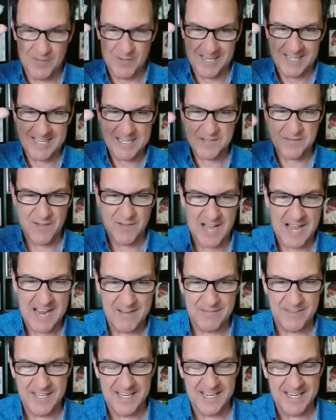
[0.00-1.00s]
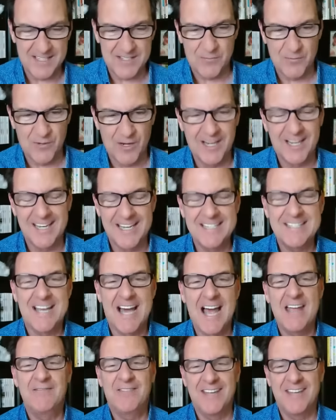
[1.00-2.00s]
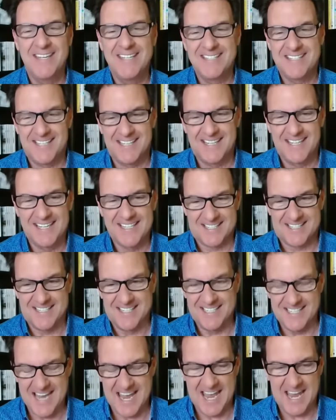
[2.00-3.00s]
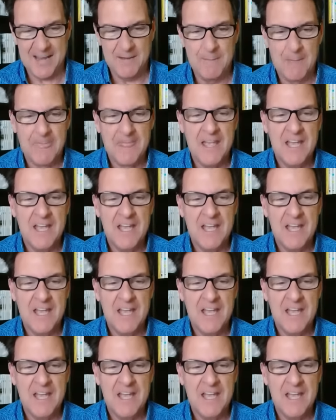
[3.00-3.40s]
Well, I guess five things, and we're going to dive into this today.